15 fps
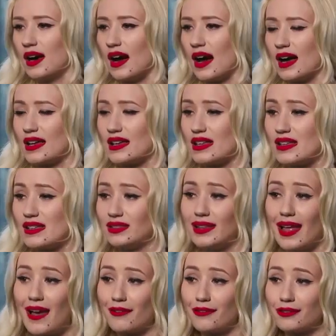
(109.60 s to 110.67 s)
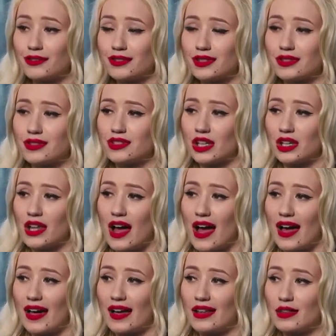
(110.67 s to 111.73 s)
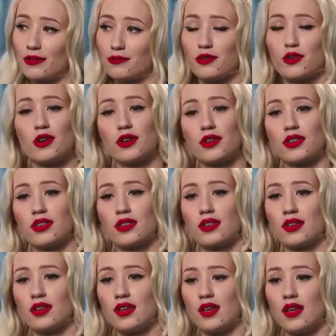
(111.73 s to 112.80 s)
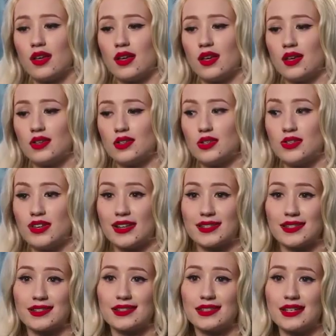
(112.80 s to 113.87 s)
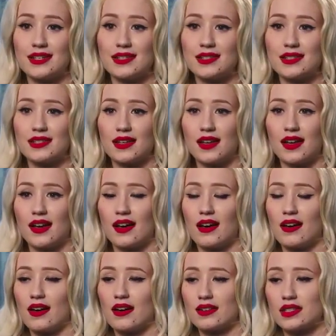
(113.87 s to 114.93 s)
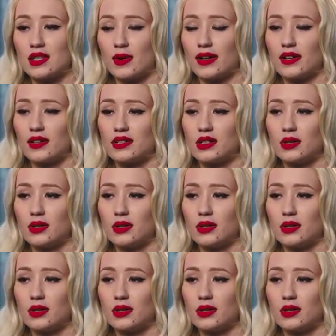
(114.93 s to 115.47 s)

I left July the 4th, 2006. So I got